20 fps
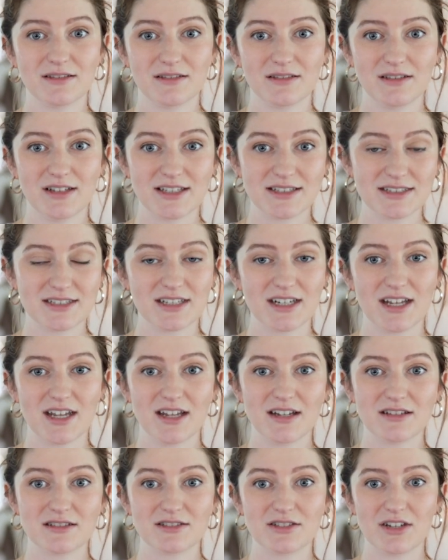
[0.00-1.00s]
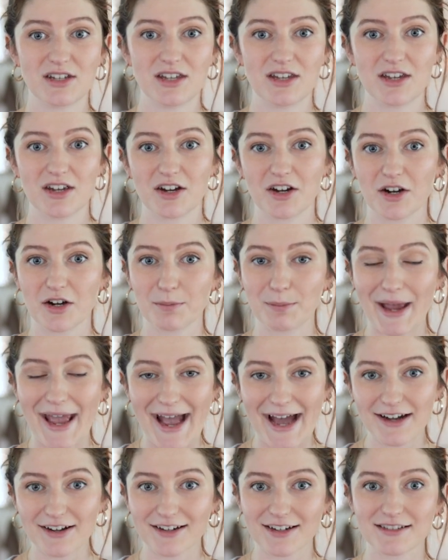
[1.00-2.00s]
listening to hear
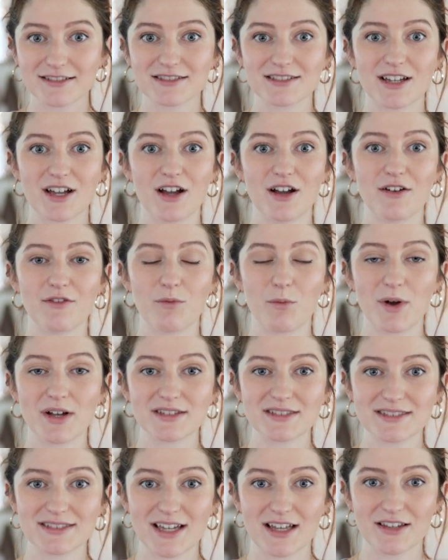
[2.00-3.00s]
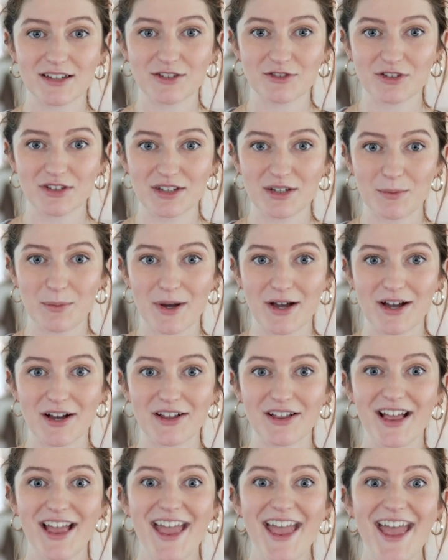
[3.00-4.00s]
patterns of what's selling really
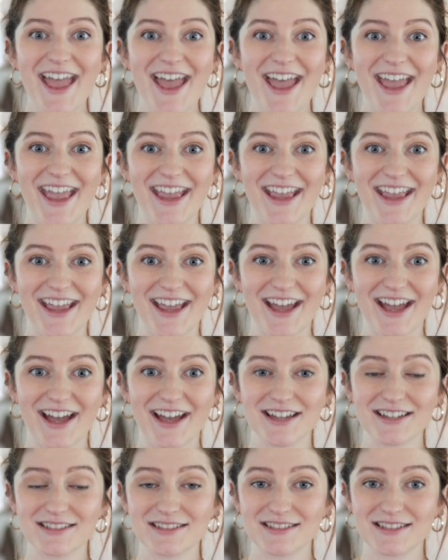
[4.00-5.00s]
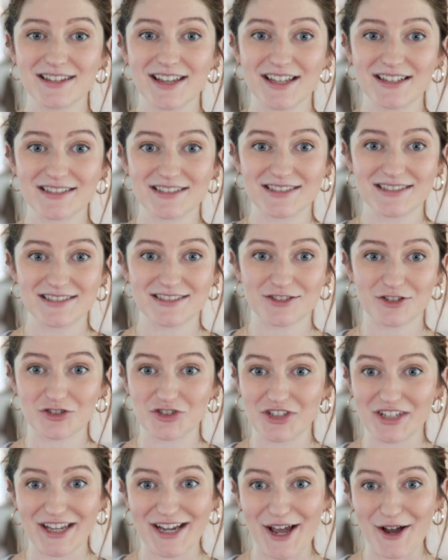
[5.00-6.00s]
well and then
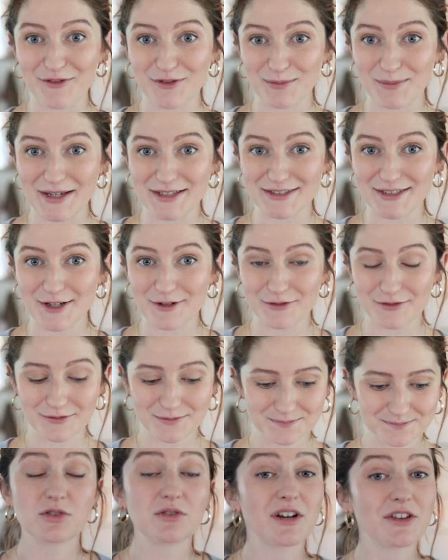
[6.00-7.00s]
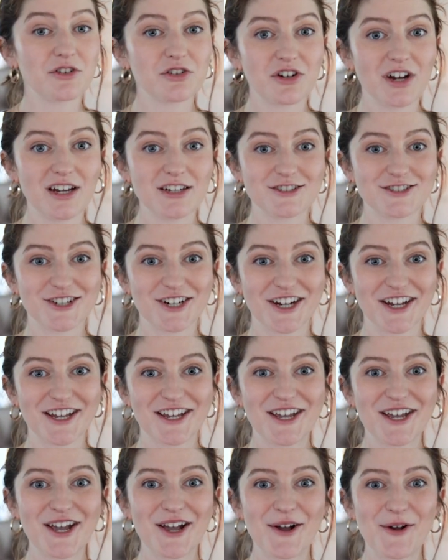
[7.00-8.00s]
searching it out for myself. So another great
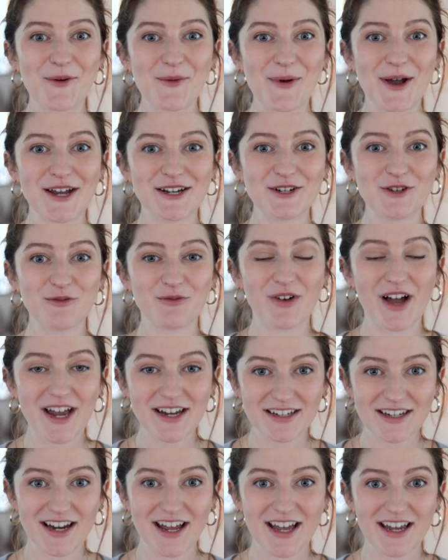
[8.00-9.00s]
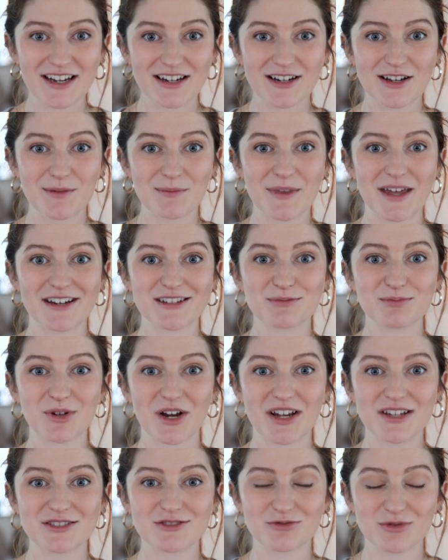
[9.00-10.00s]
trick when you find an item that is
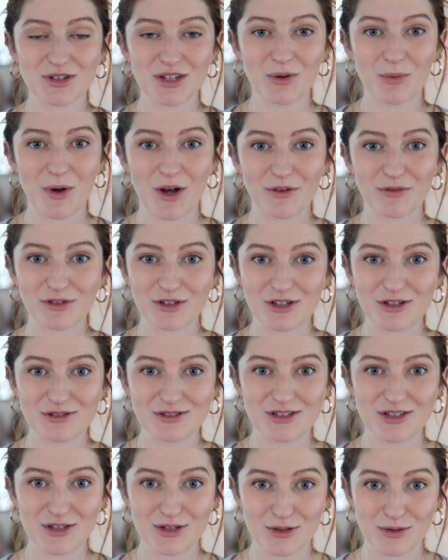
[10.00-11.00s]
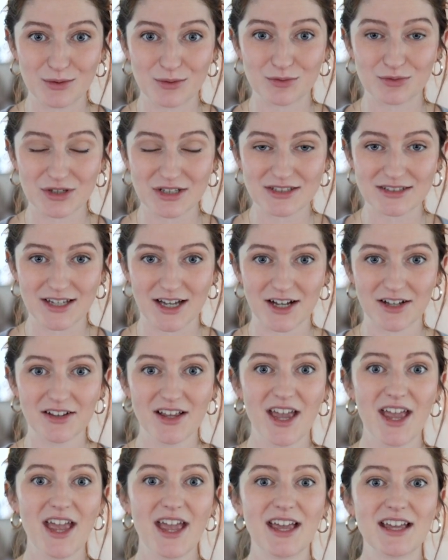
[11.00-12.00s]
priced really well for you to resell
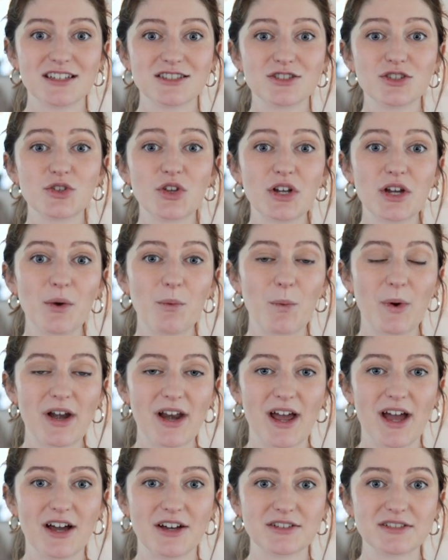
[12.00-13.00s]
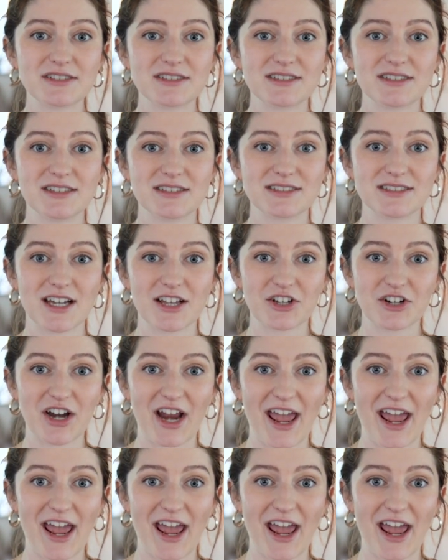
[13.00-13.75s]
is to look at what else the seller